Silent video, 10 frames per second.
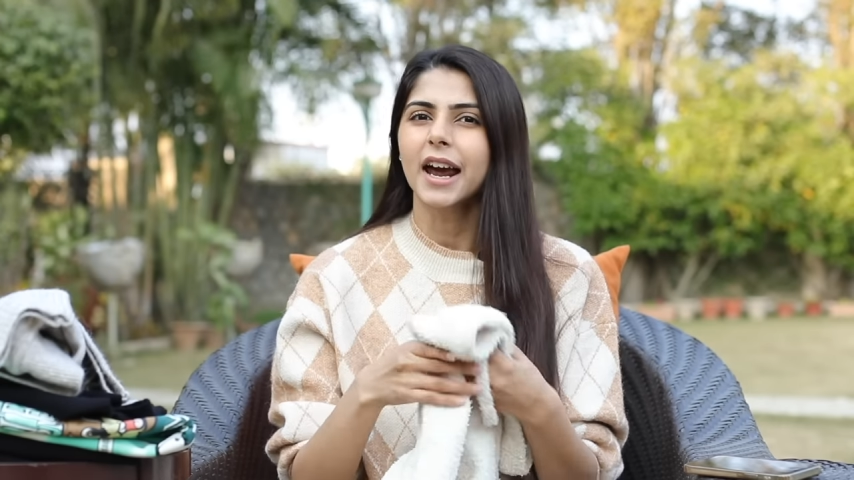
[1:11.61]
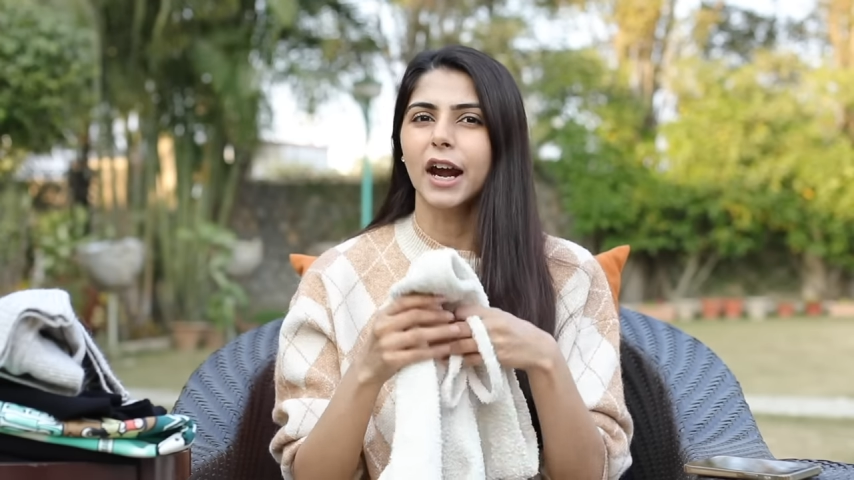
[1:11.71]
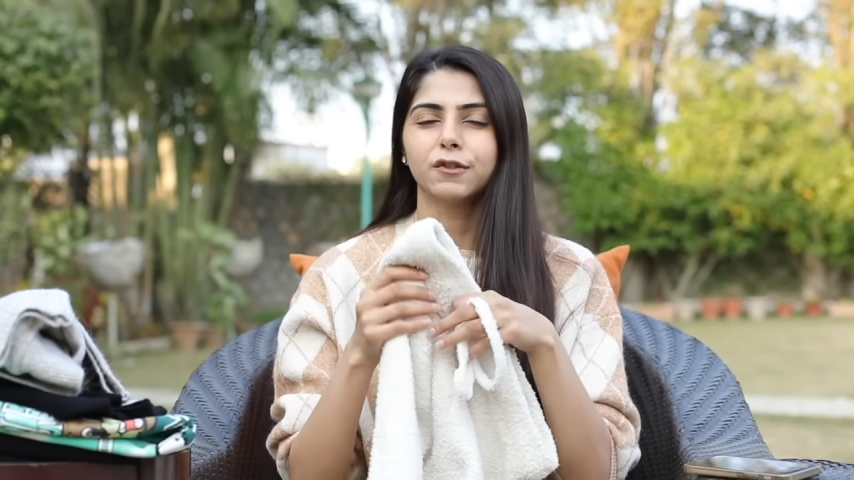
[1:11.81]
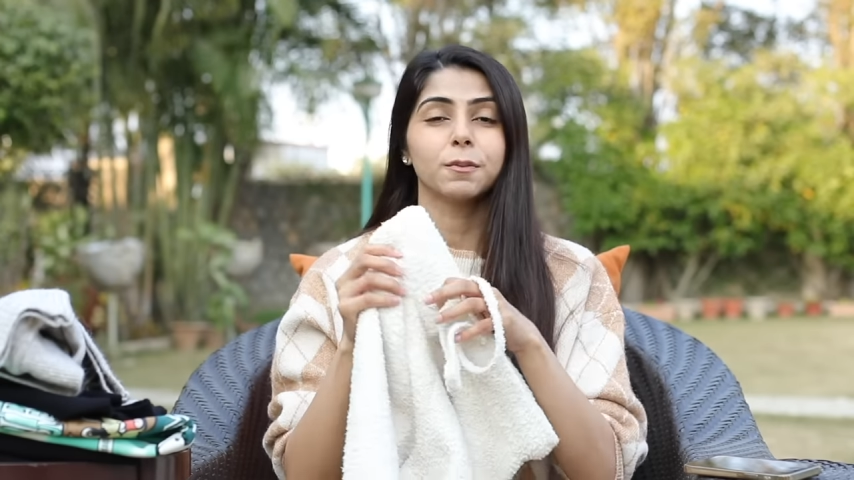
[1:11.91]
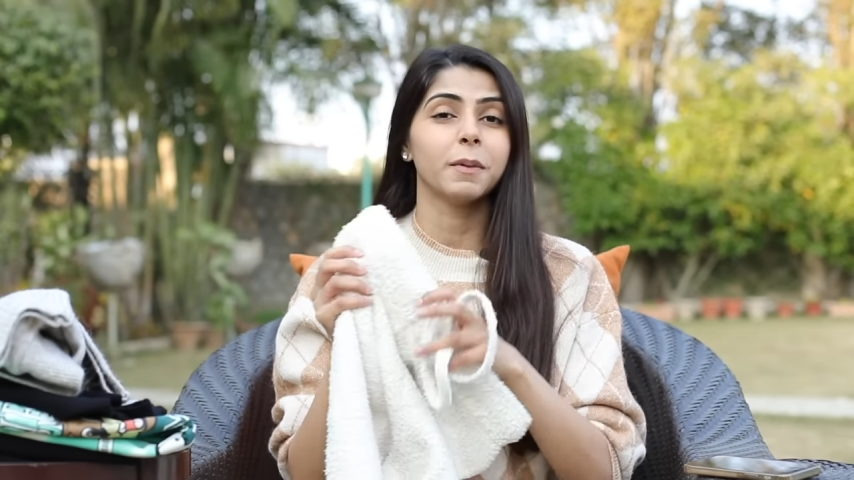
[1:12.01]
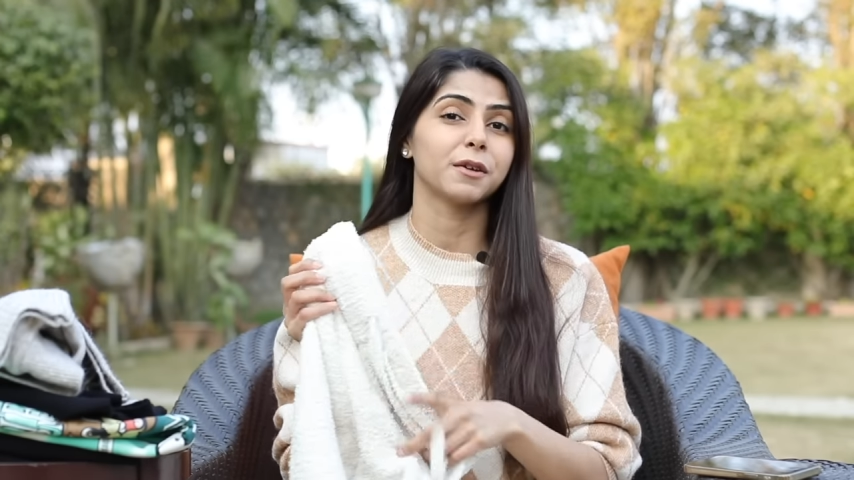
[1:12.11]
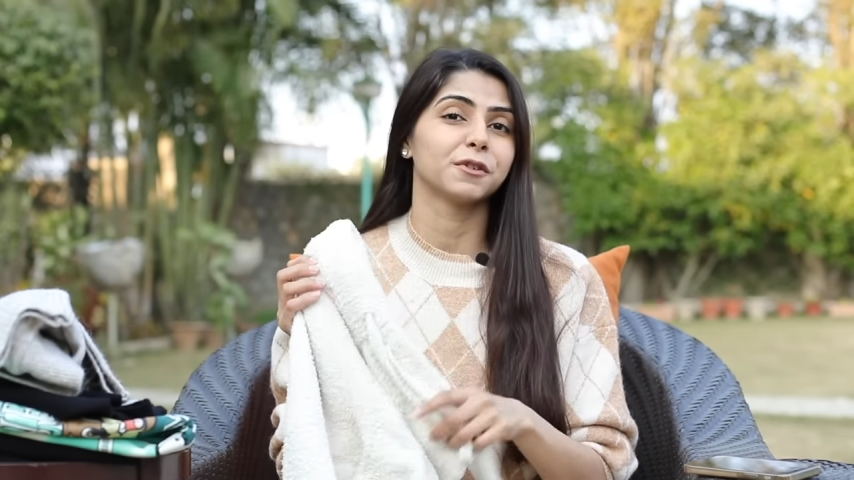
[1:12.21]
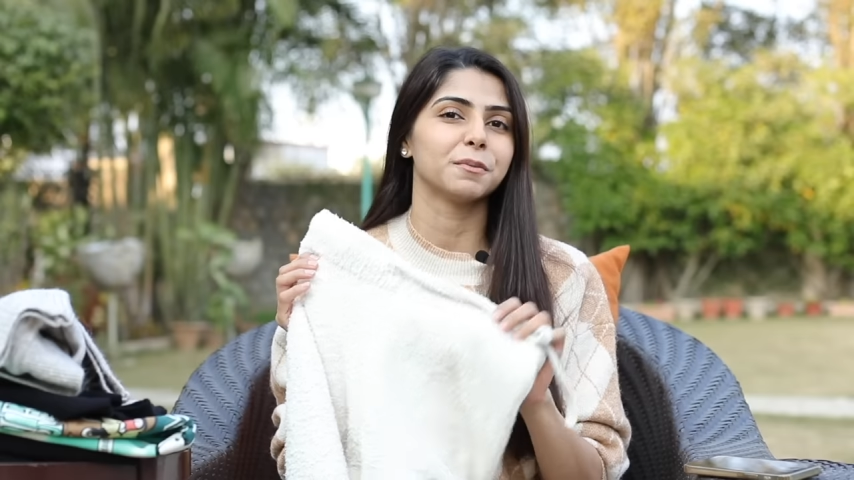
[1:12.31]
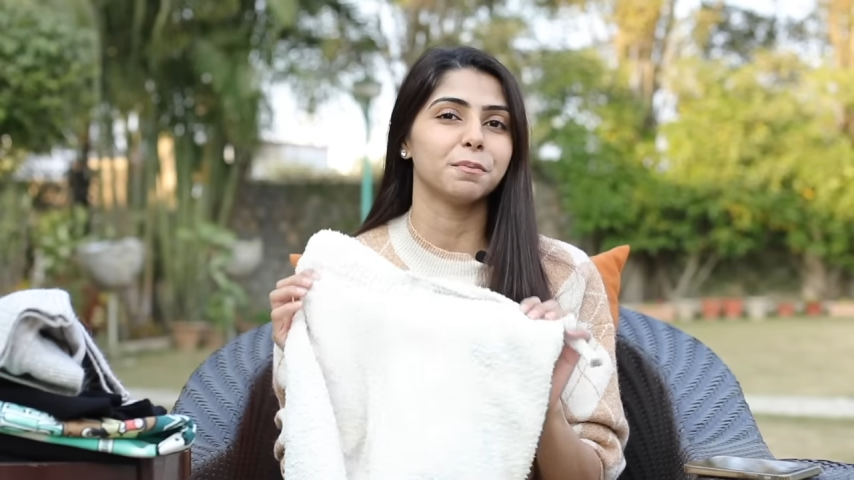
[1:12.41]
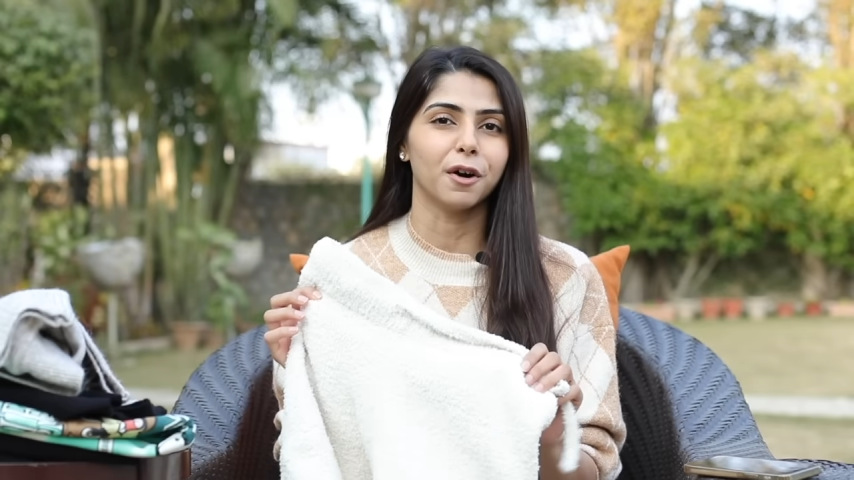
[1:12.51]
it would make for
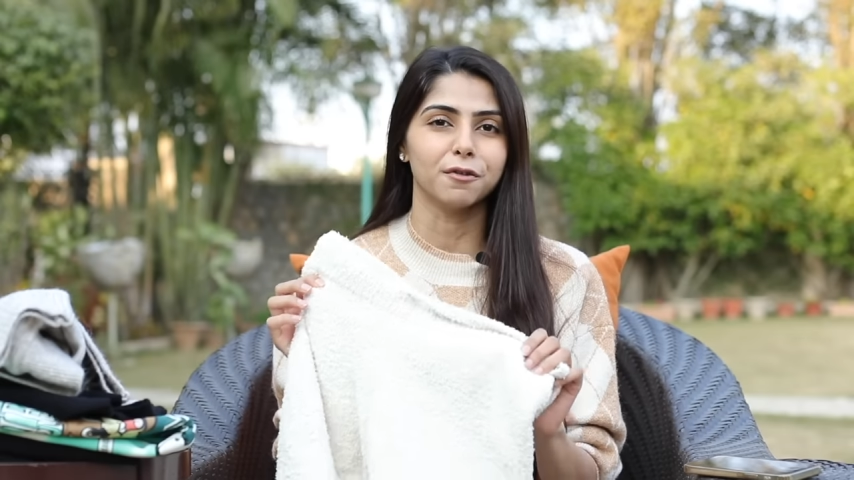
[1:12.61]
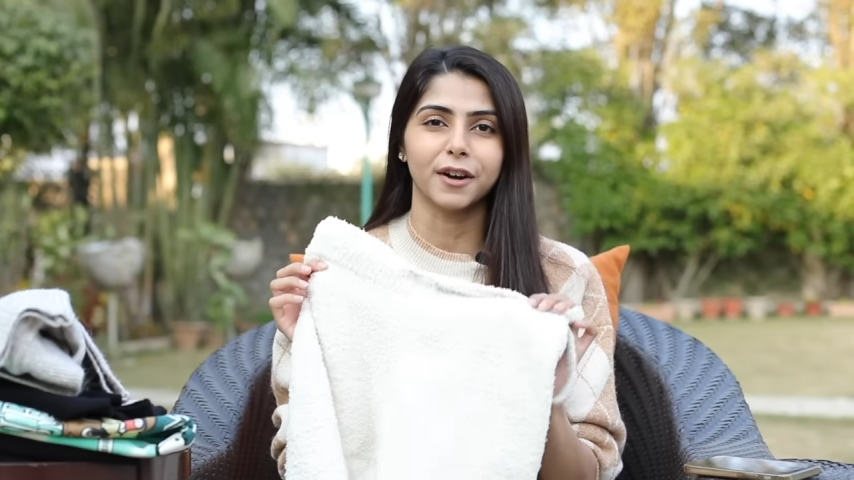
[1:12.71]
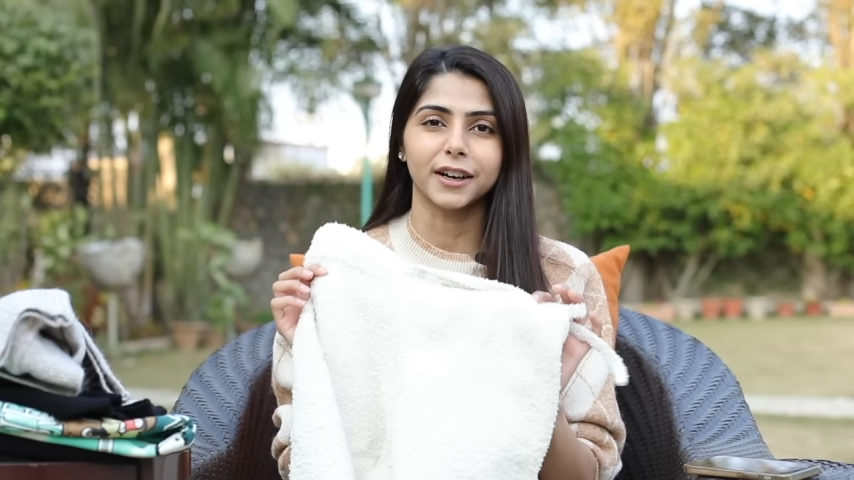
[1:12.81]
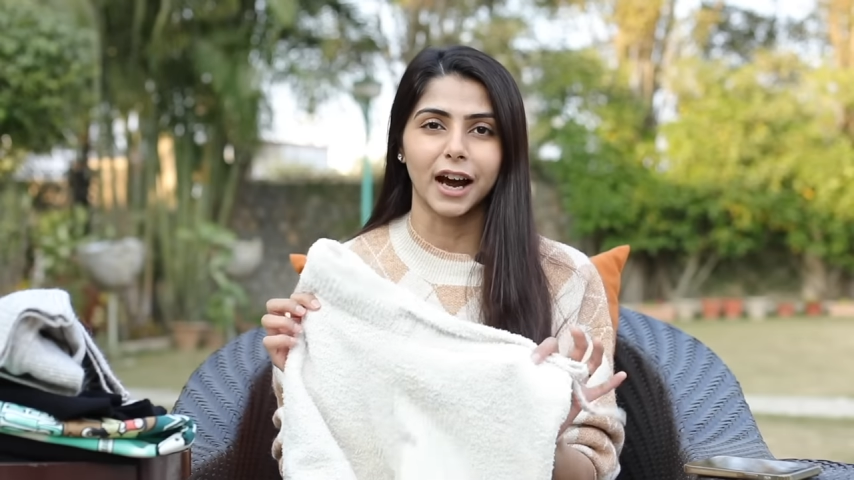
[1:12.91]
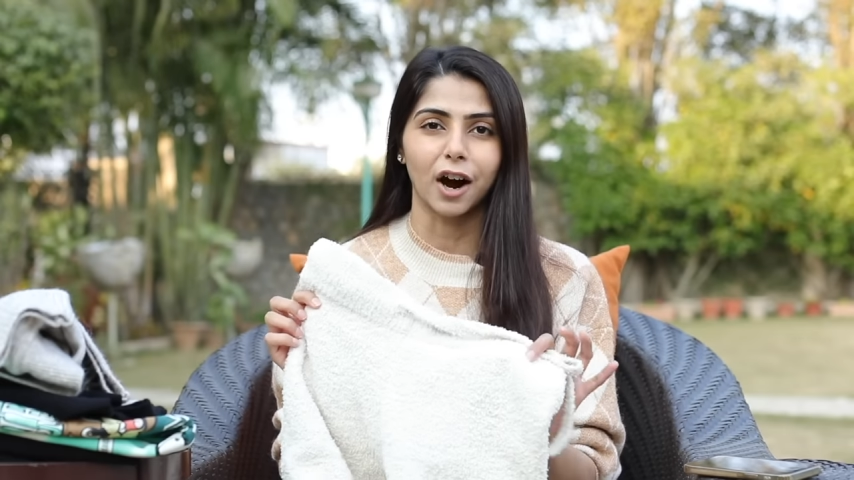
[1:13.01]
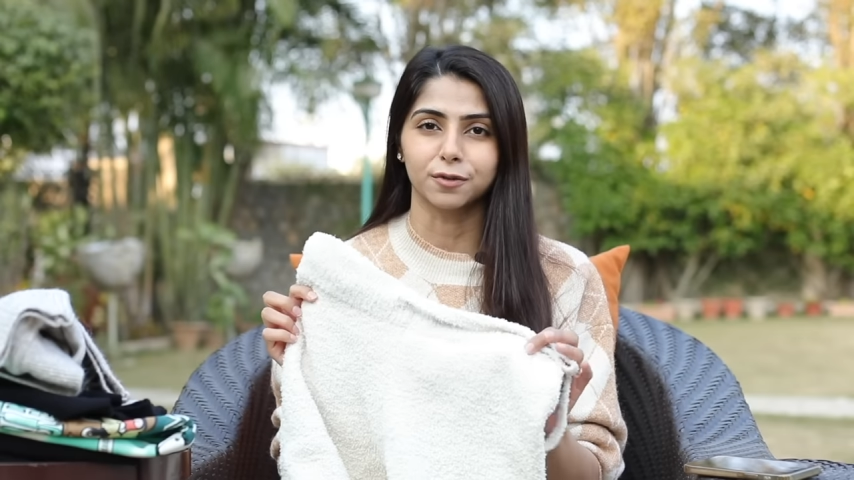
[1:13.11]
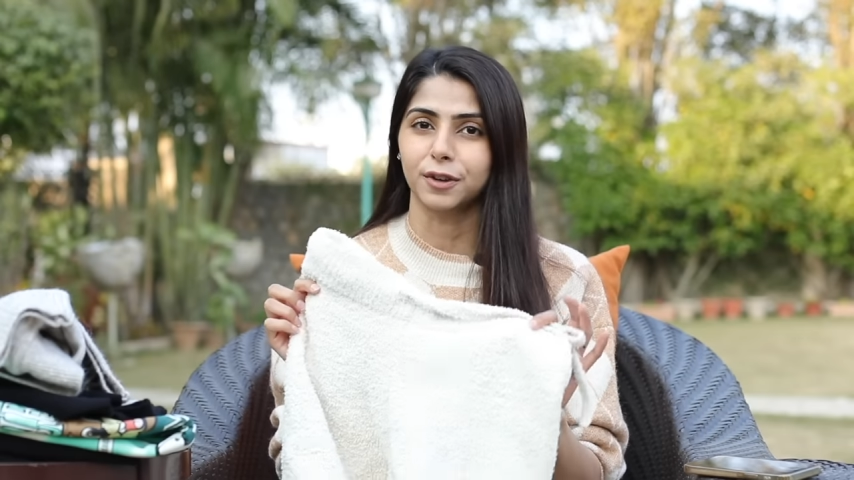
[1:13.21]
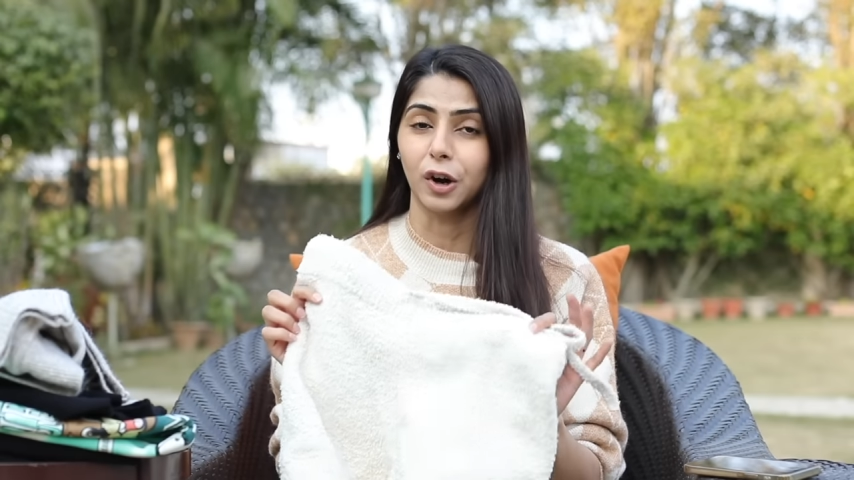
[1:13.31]
the perfect outfit,